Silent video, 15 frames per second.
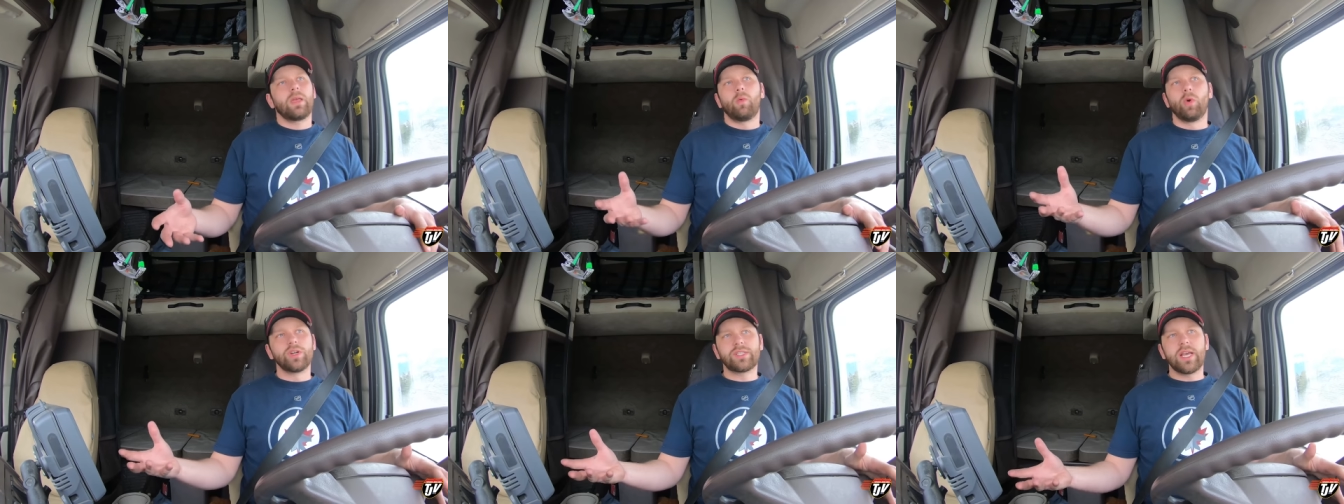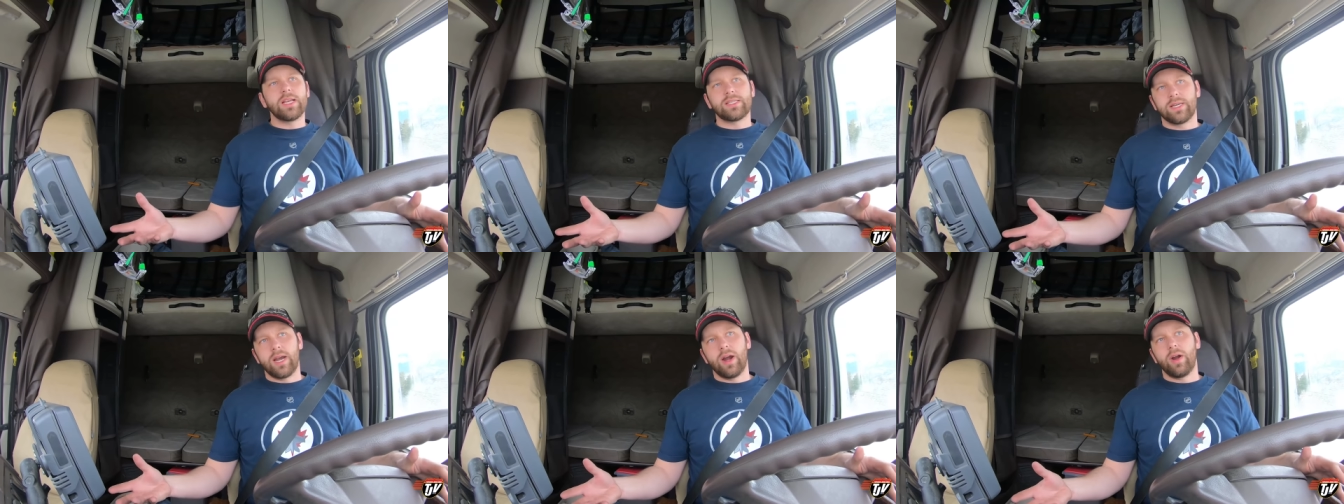worst
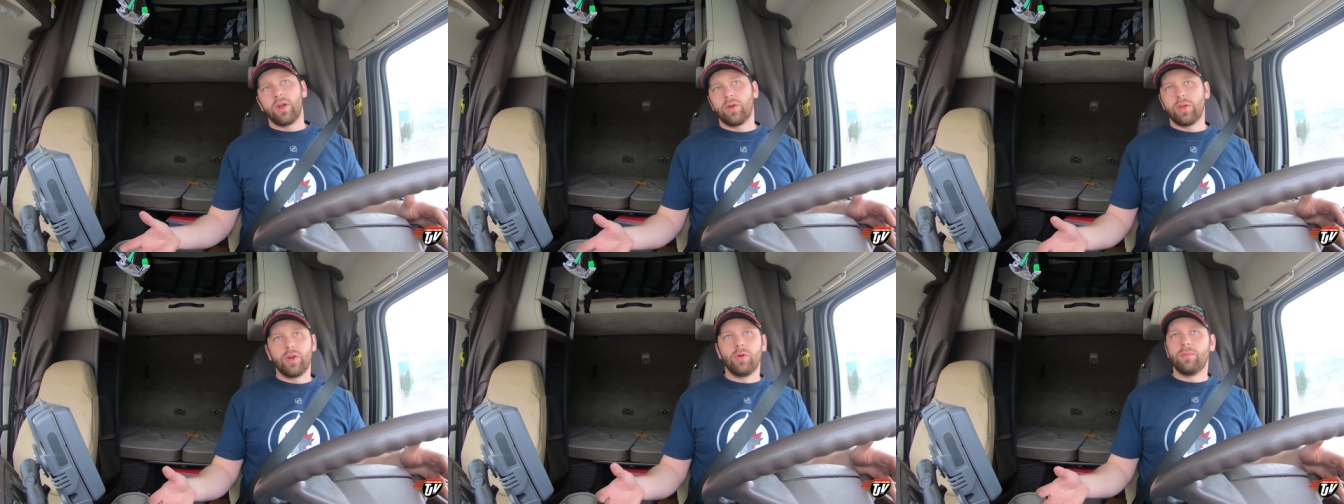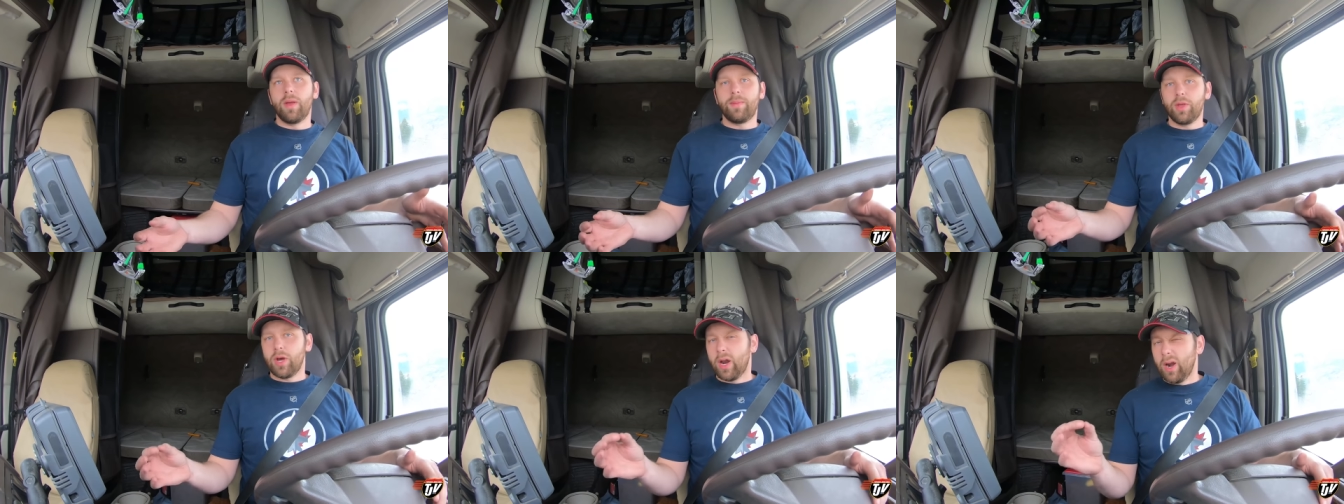case scenario, you know,
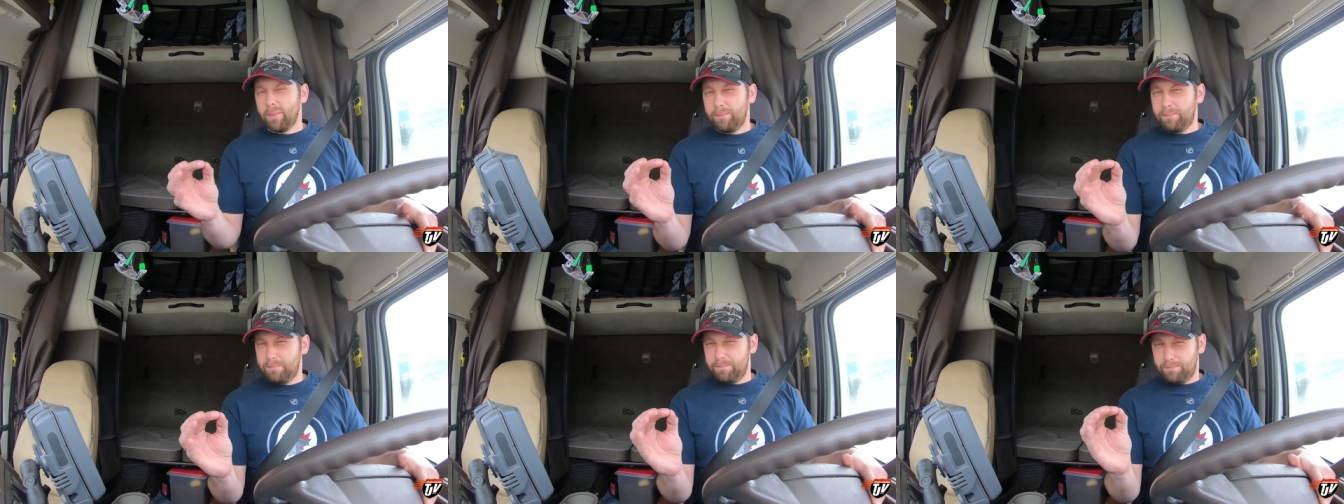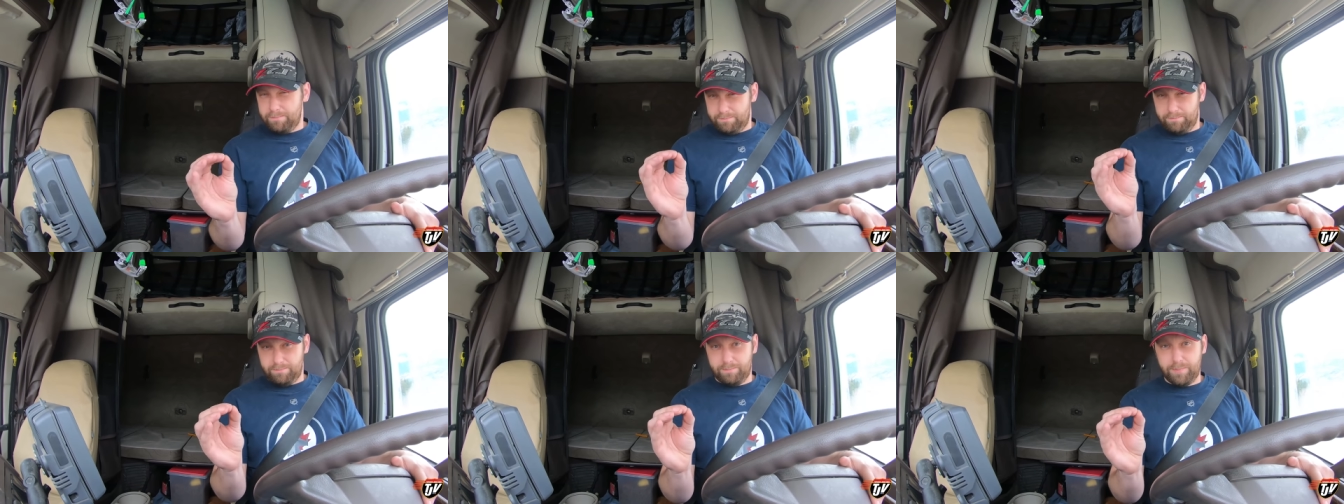maybe you got a
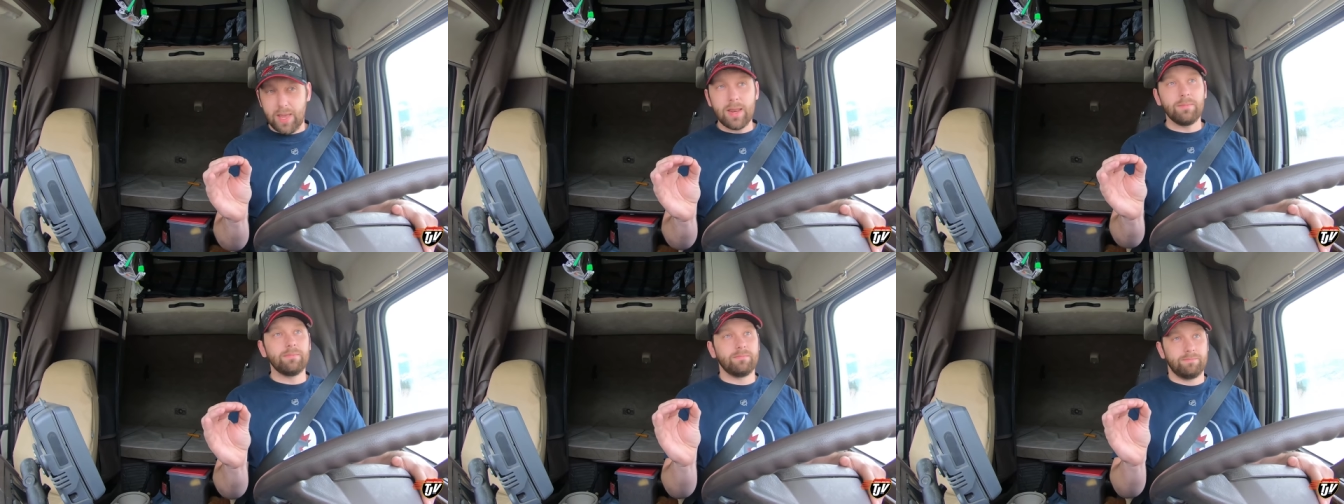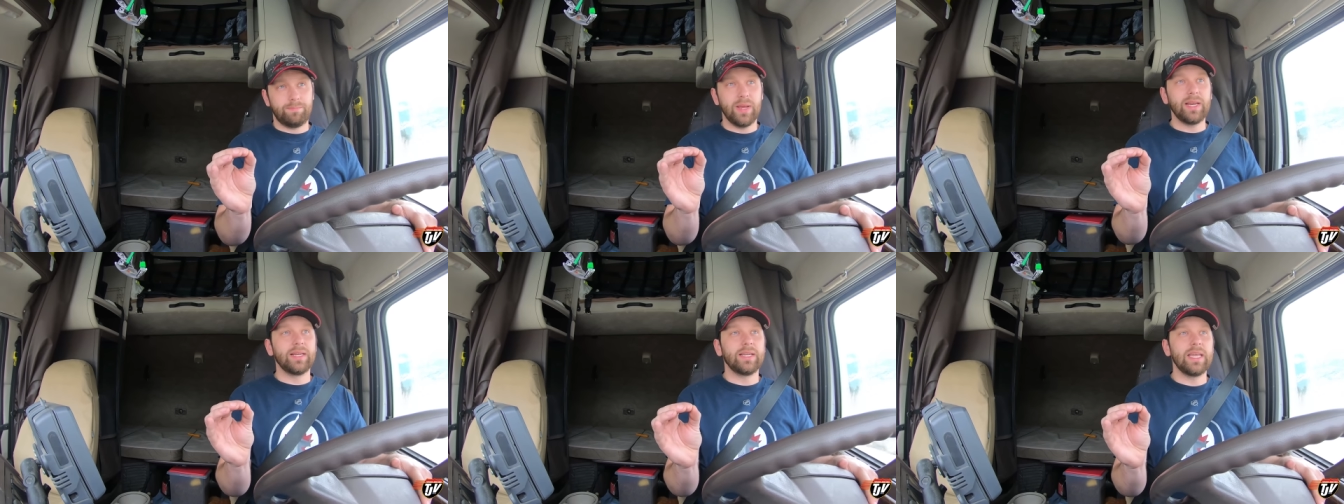pin
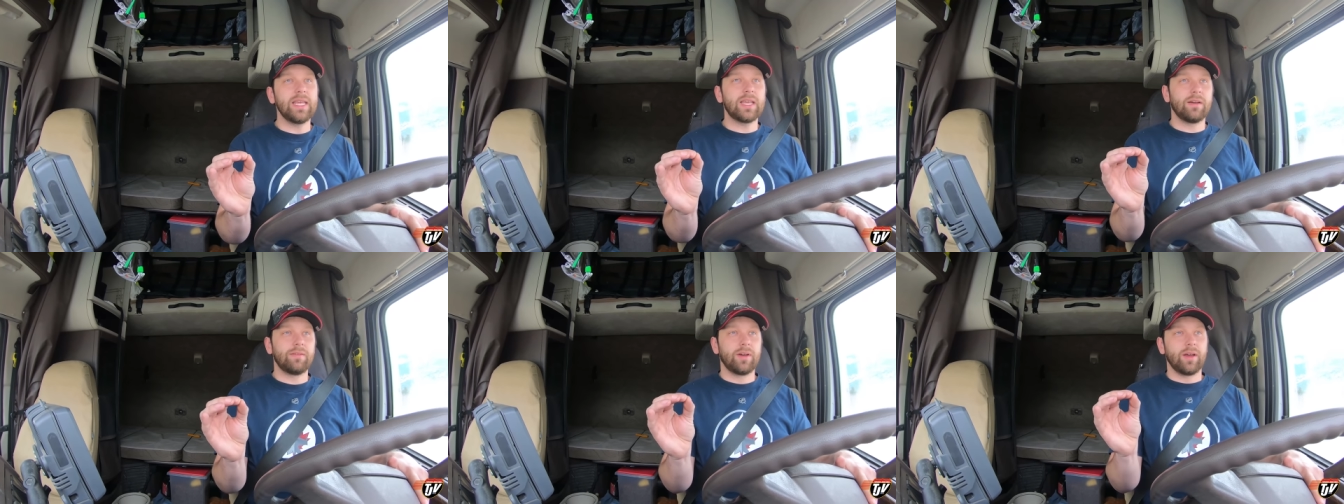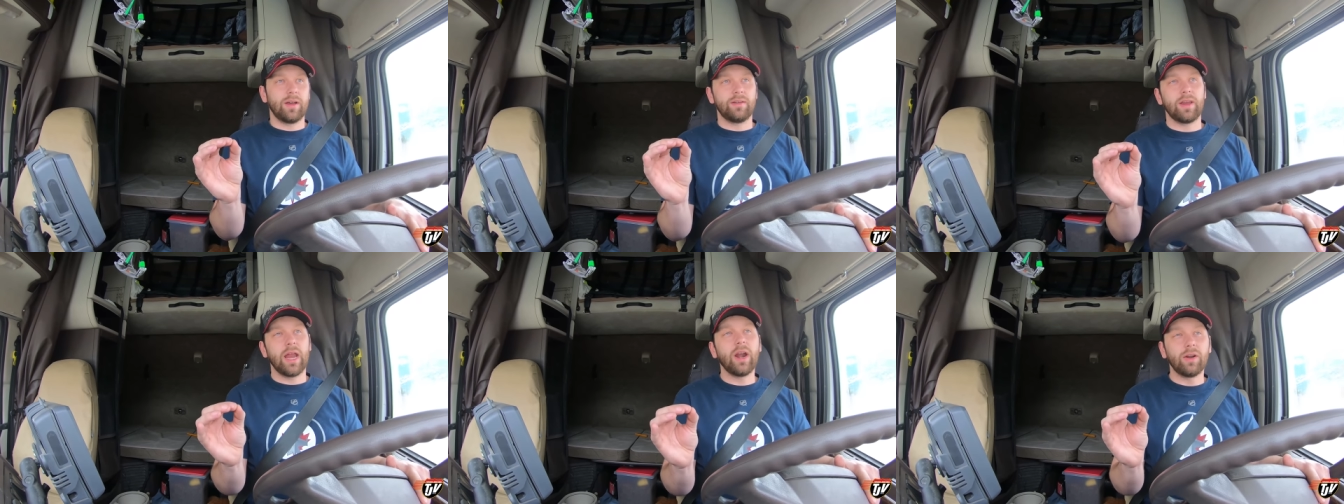pin leak of a,
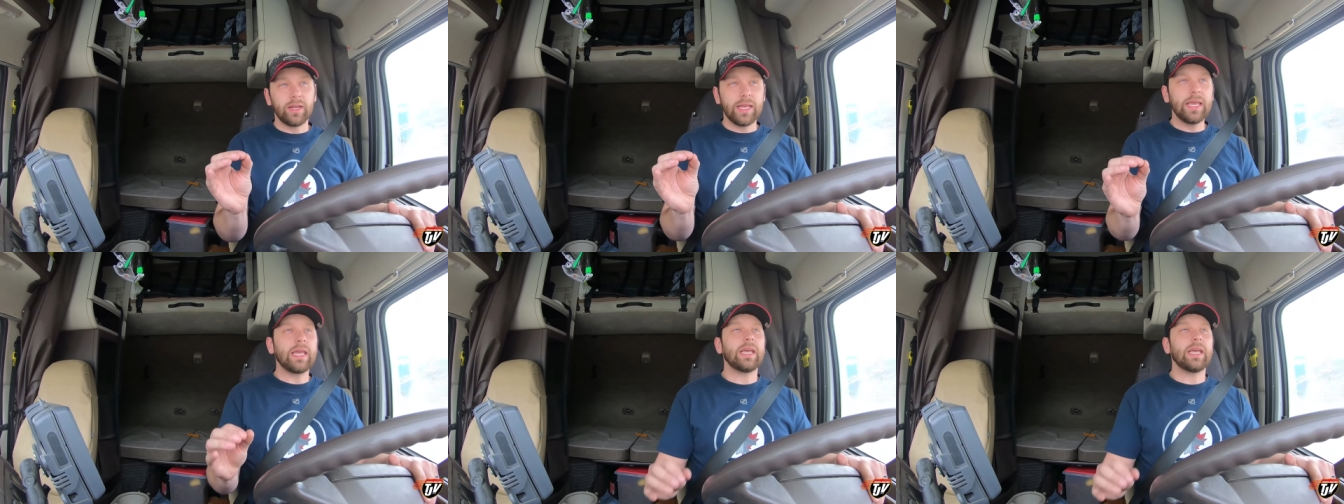an air leak,